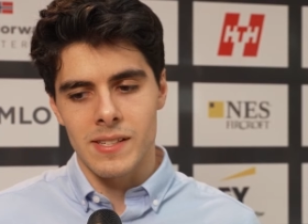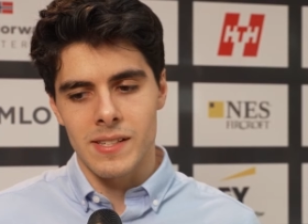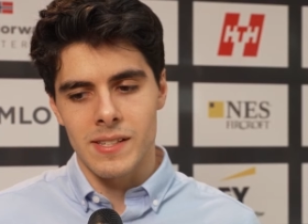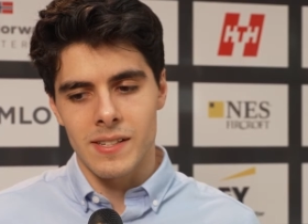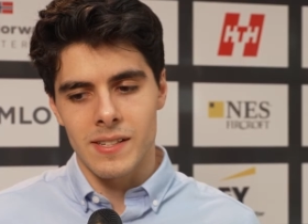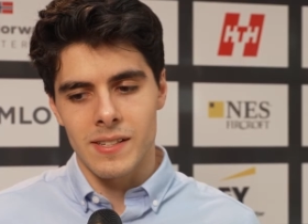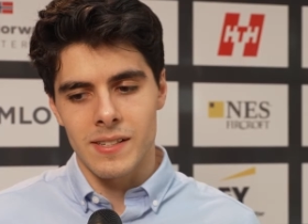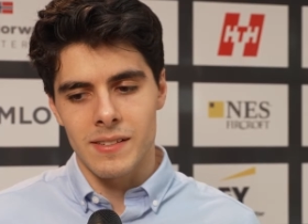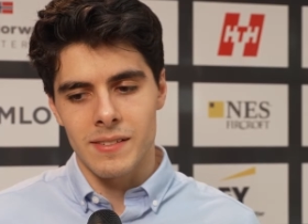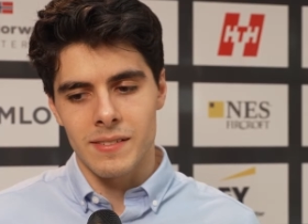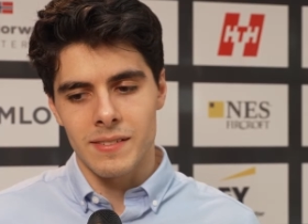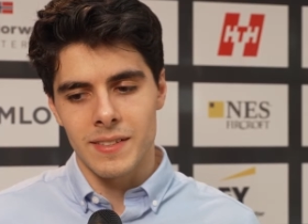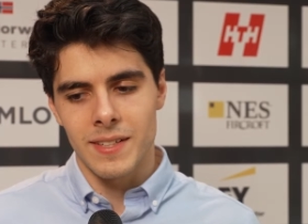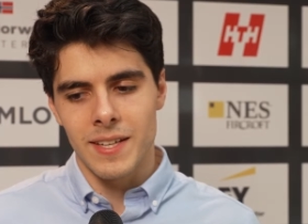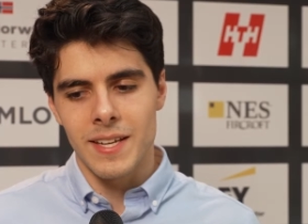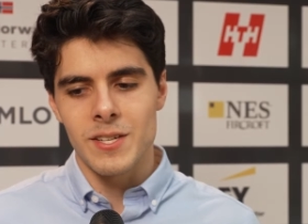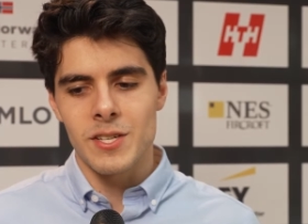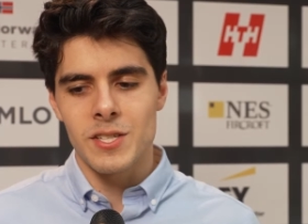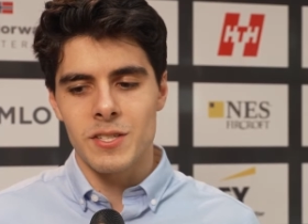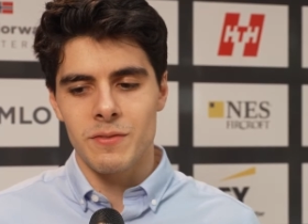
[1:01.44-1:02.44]
uh,
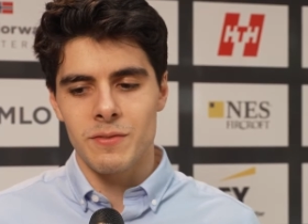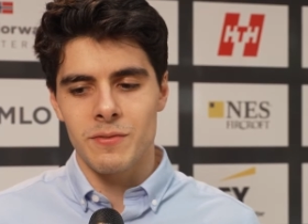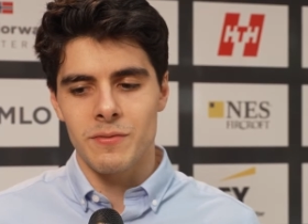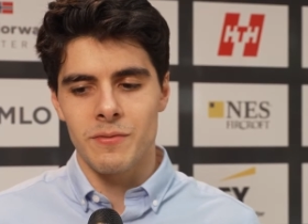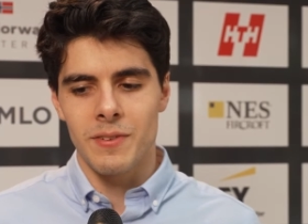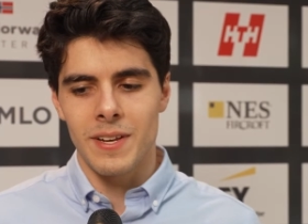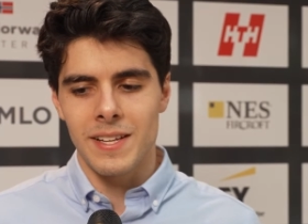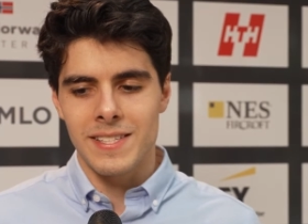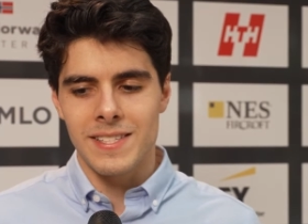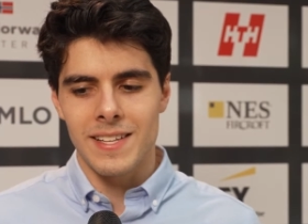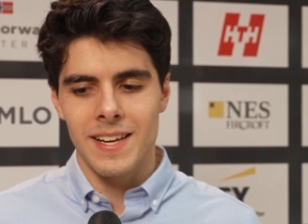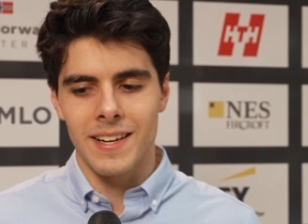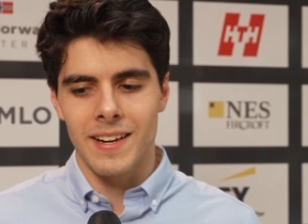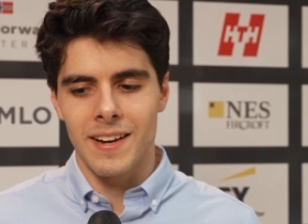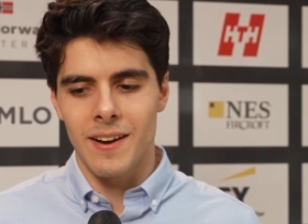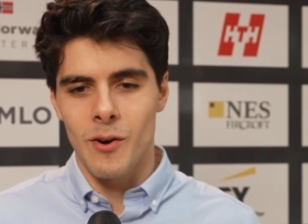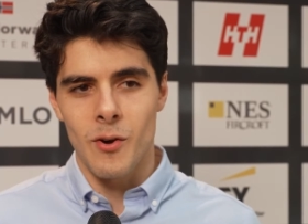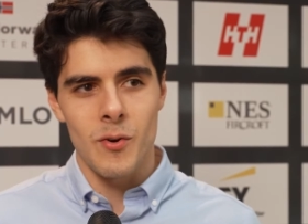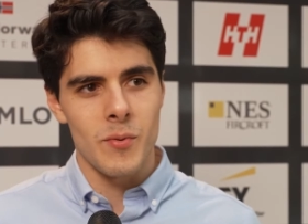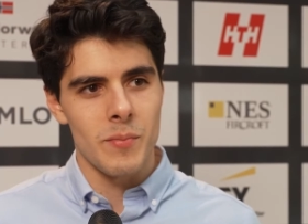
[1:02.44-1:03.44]
it just feels like
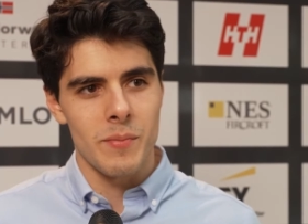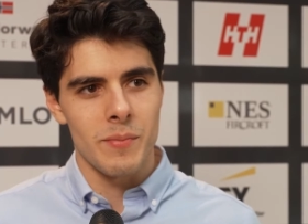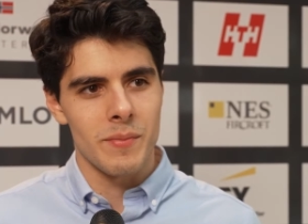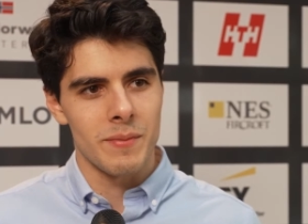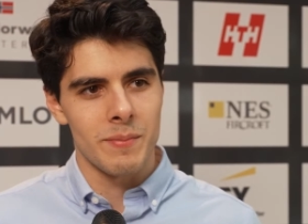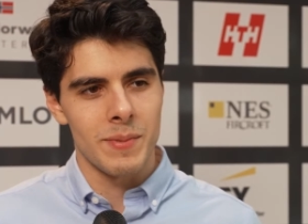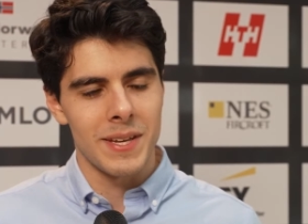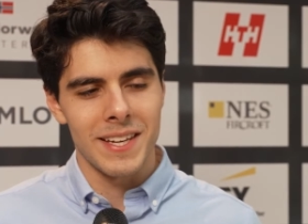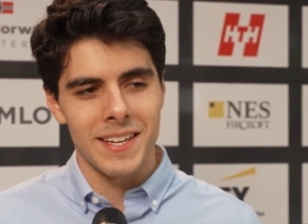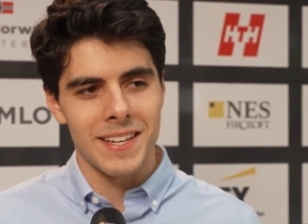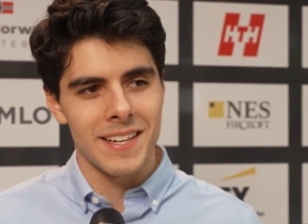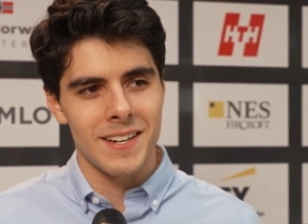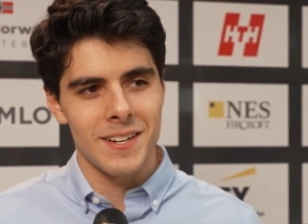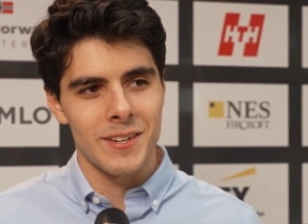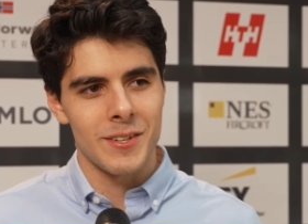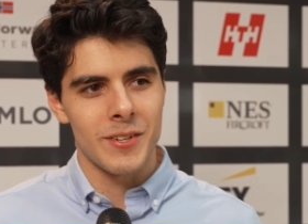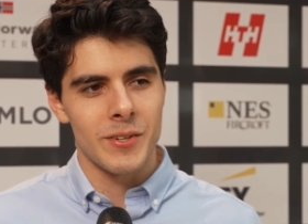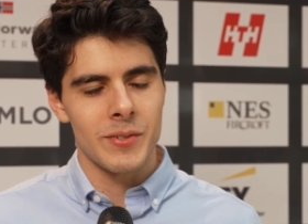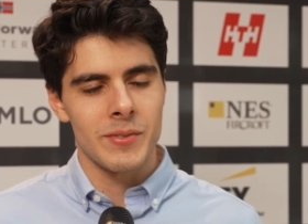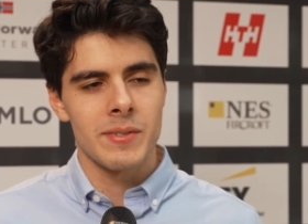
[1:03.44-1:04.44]
home being here,
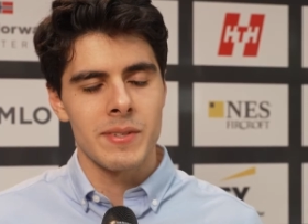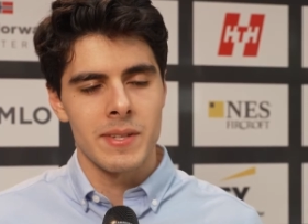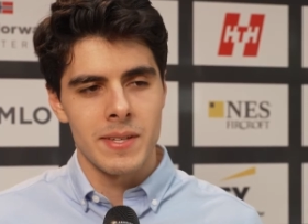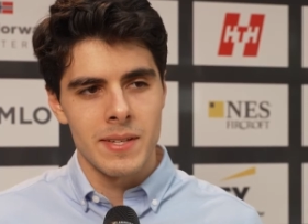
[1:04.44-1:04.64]
you know.